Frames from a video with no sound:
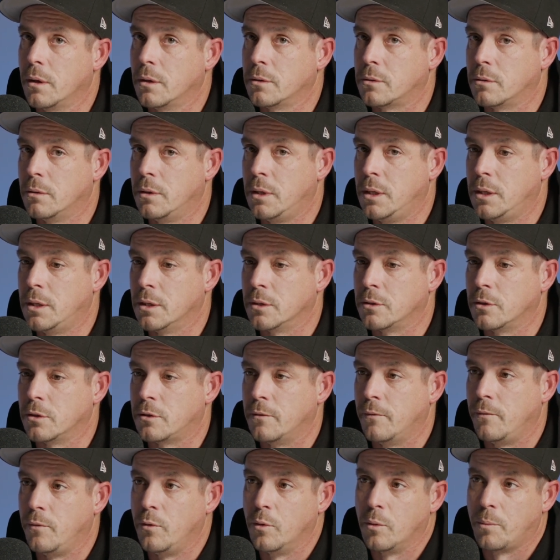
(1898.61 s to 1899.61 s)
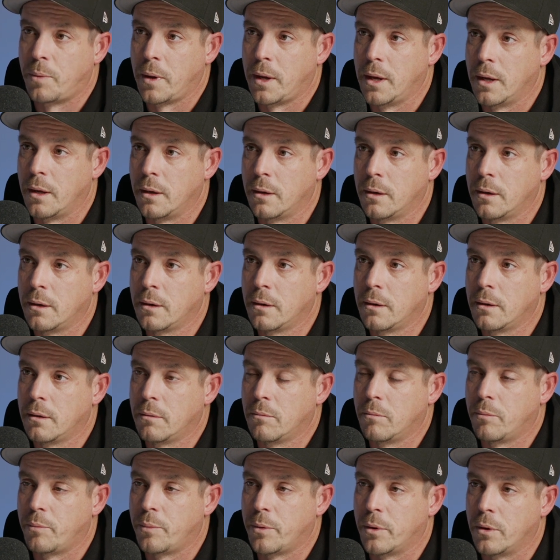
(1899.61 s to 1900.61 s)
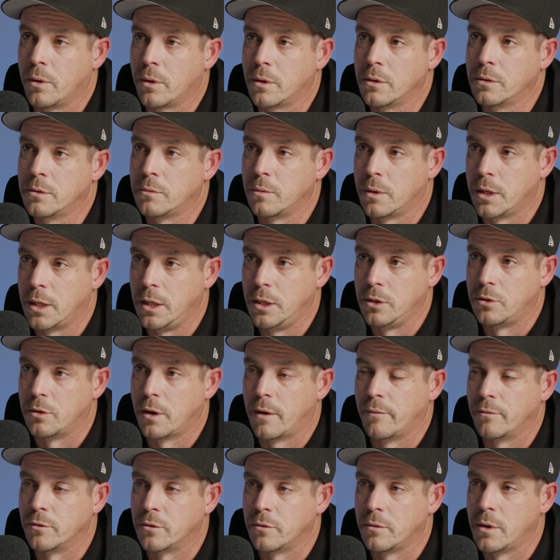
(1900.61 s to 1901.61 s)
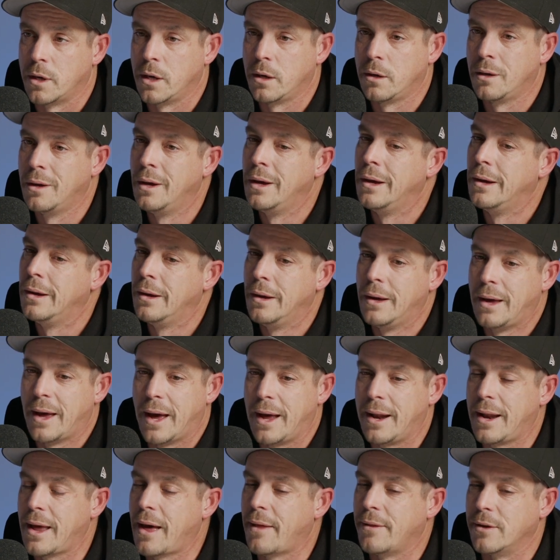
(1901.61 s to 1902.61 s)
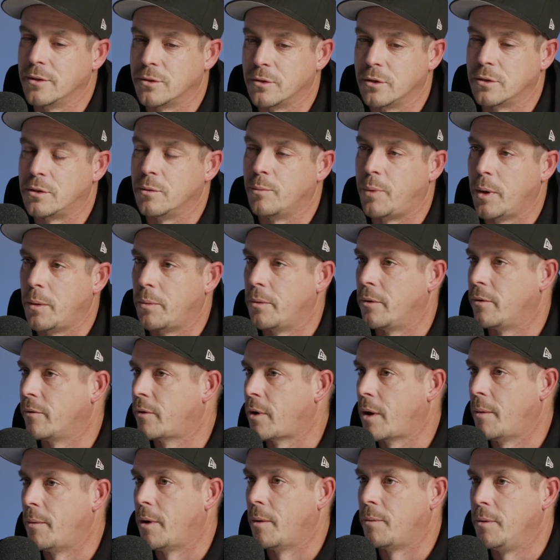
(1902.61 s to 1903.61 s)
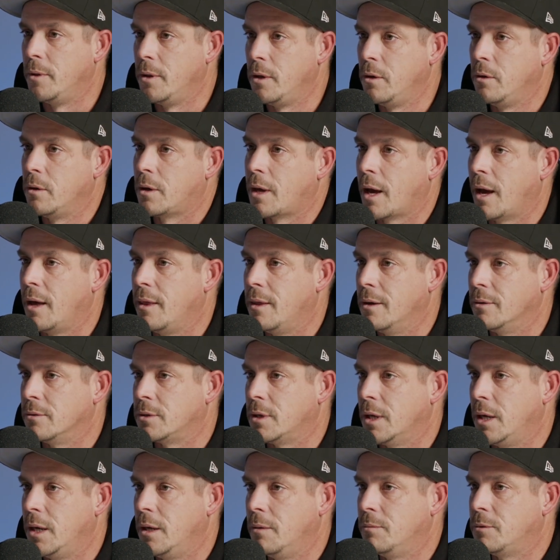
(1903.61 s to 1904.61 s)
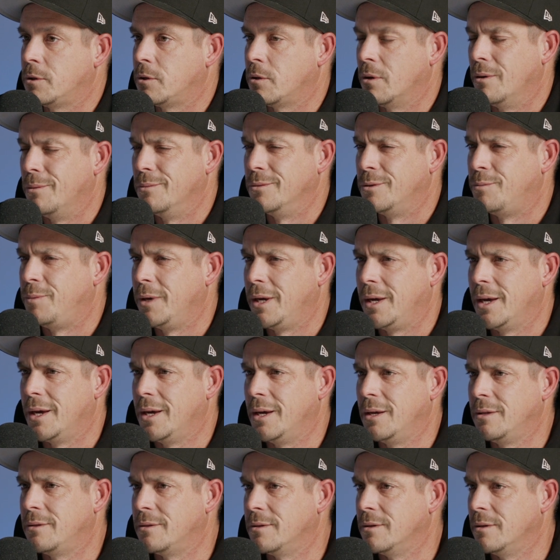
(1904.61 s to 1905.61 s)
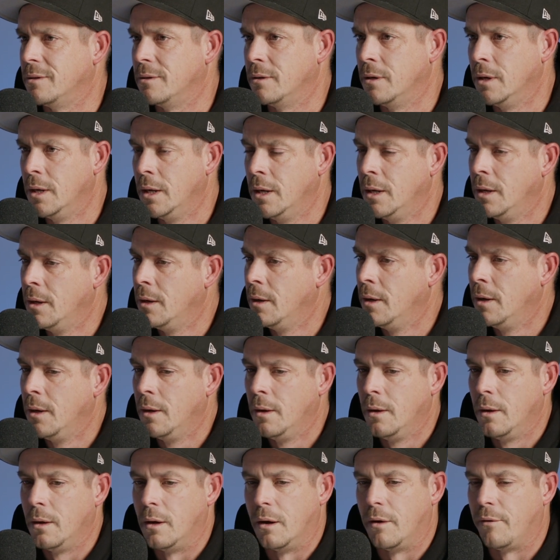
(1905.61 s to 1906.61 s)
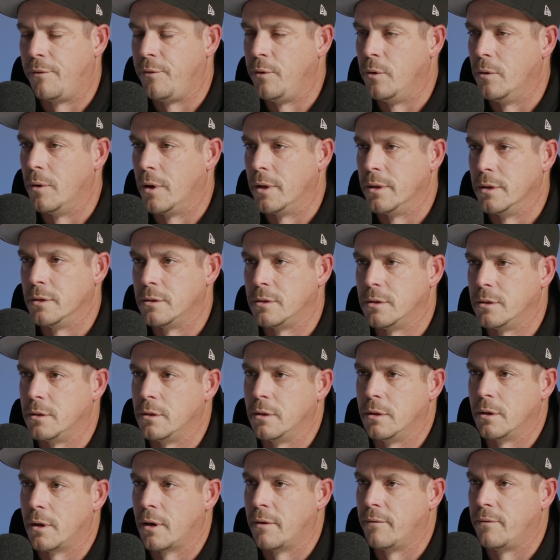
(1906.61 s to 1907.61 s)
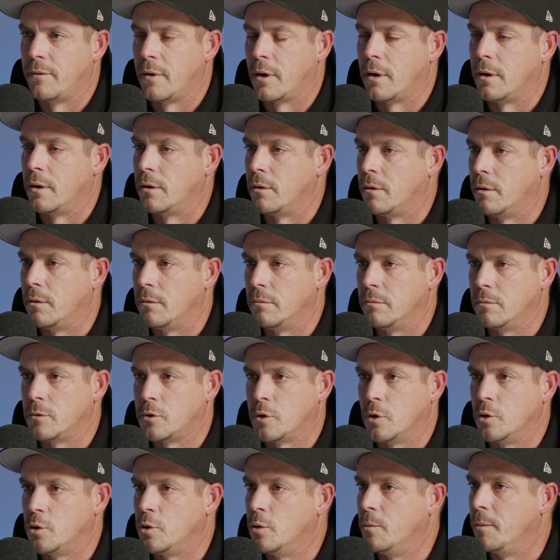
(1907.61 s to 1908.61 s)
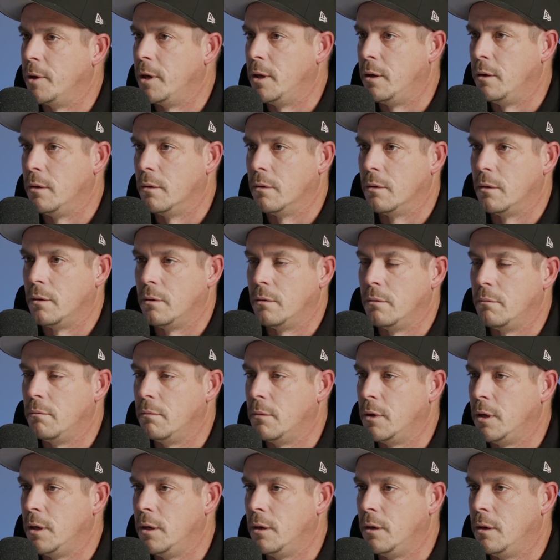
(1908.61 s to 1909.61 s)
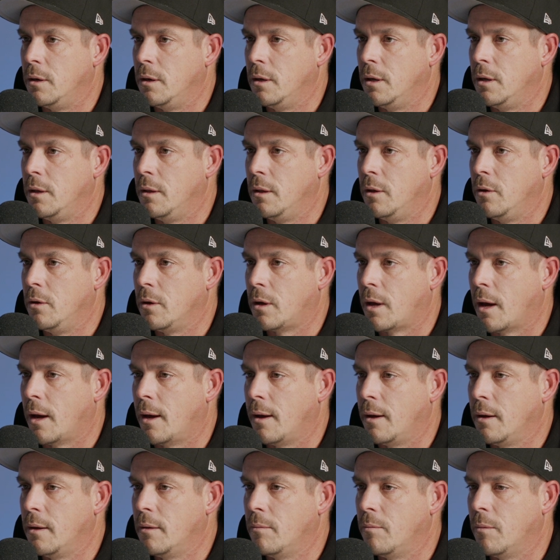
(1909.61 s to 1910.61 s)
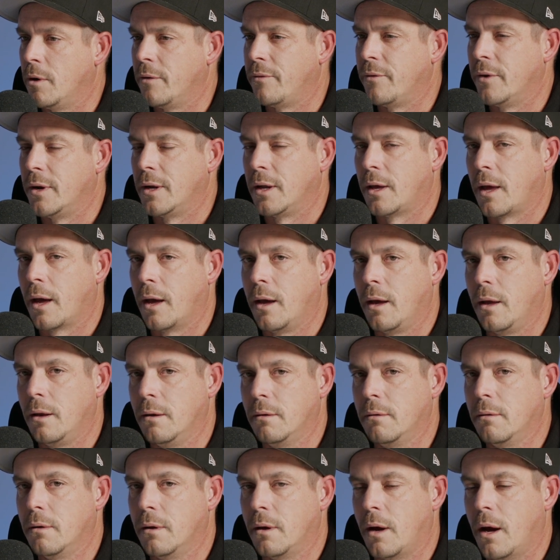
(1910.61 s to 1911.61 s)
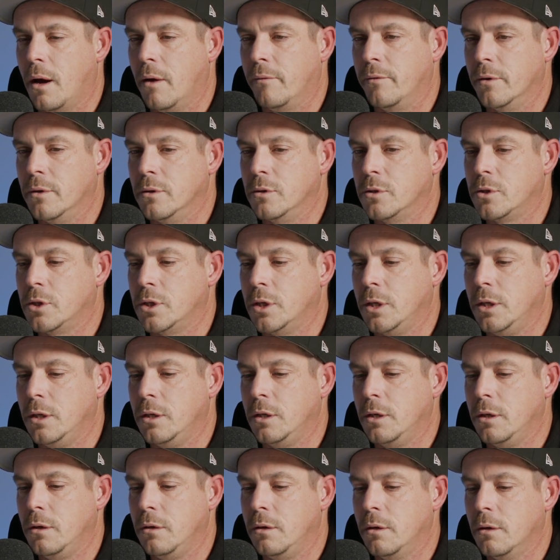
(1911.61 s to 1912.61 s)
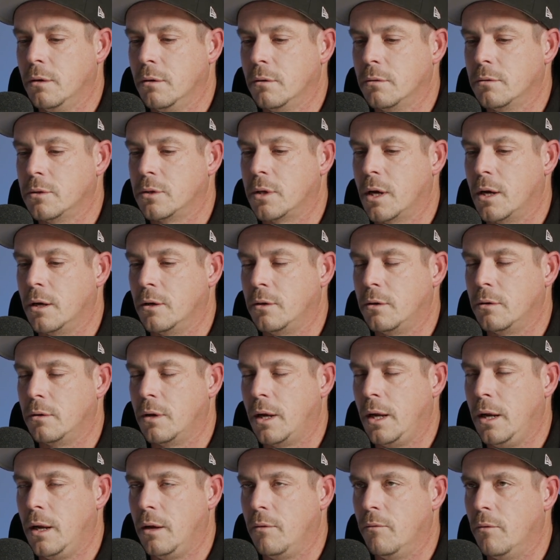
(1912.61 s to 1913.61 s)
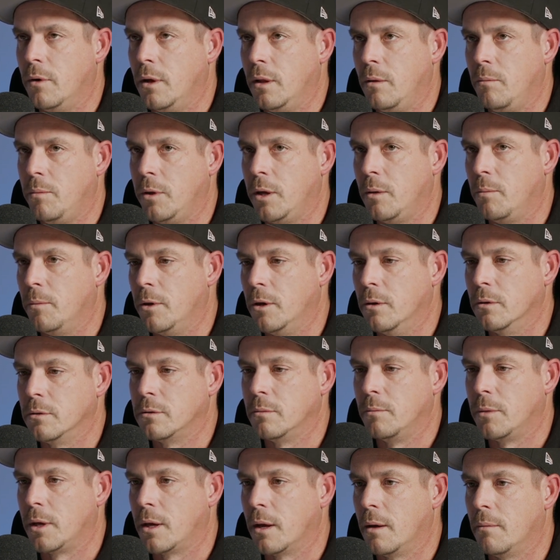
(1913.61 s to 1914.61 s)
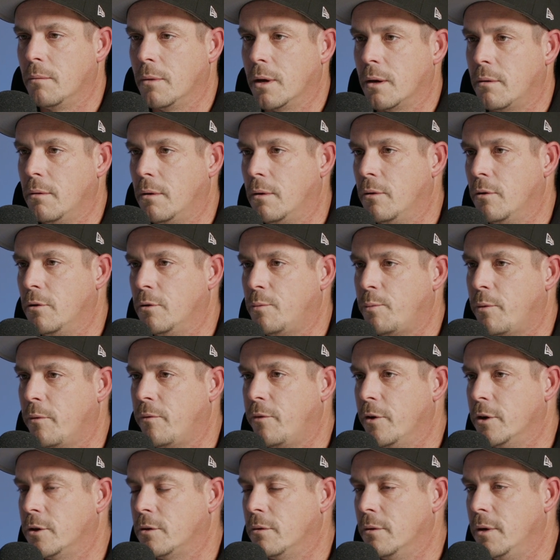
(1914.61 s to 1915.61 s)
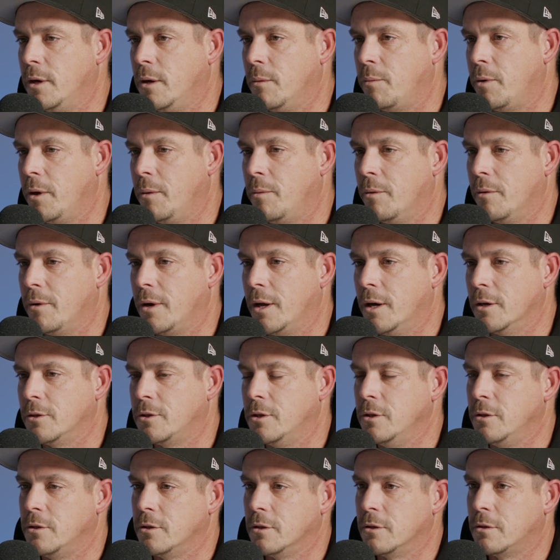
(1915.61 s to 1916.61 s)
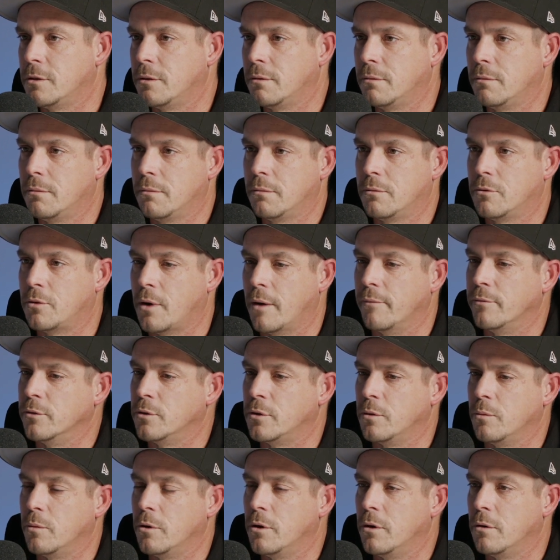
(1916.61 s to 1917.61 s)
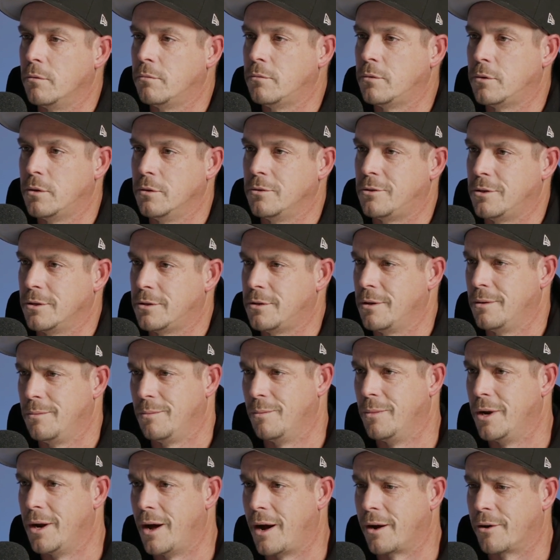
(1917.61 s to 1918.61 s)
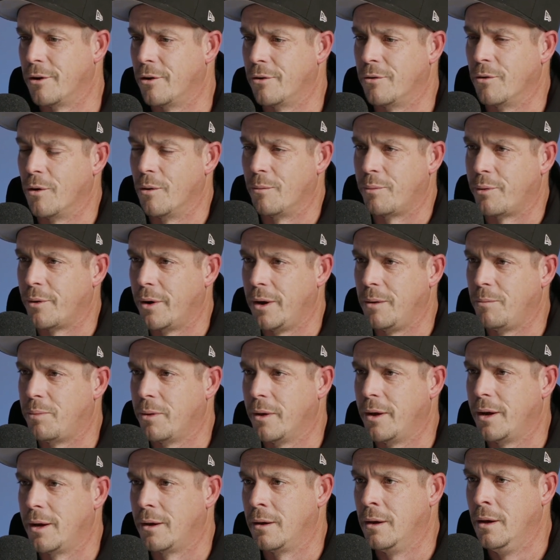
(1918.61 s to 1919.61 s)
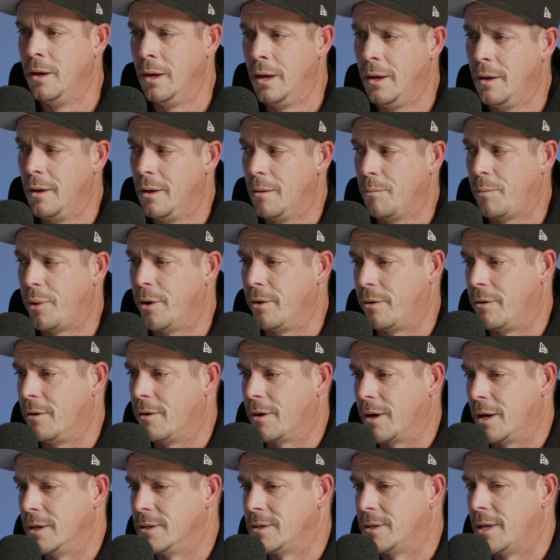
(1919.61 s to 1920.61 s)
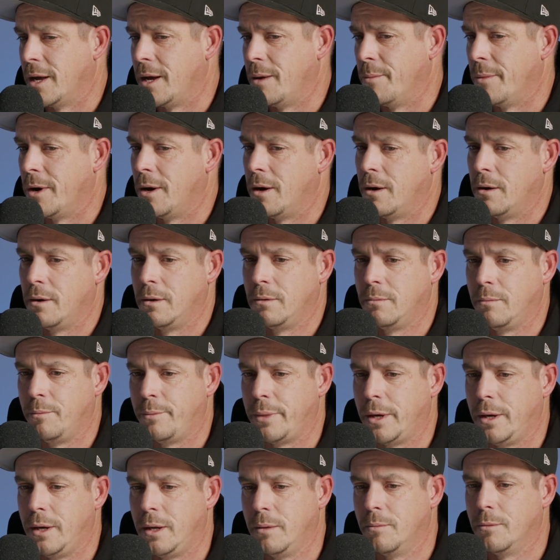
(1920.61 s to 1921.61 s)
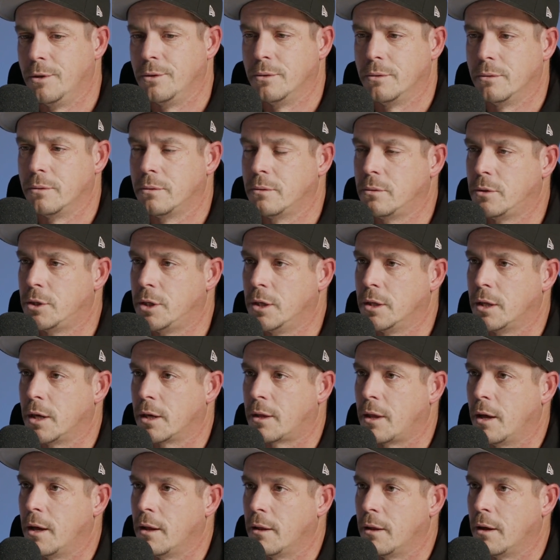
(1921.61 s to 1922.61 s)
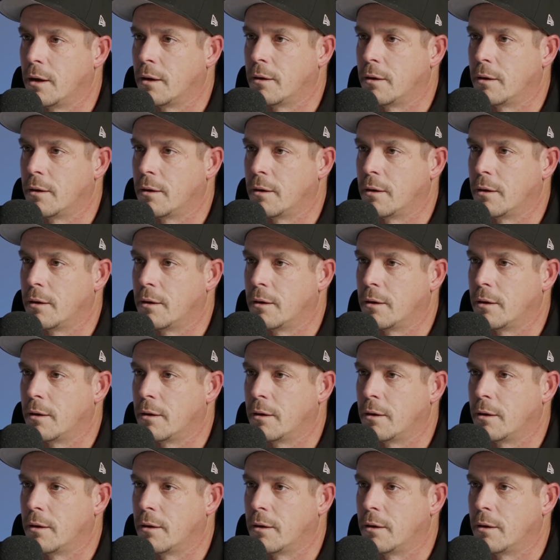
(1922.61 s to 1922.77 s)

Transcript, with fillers: So he does lots of European burgers where he mm travels around. And now there's lots of people that have come up in the UK. There was heaps, Tom's Big Eats and a few others that have done it on social media and in in the UK. My friend Kate Ovens, she started eating really big meals and became like one of those professional eater people, and now she just travels the world. She was just at Monaco Grand Prix playing poker against Neymar and beat him and shit like that. Like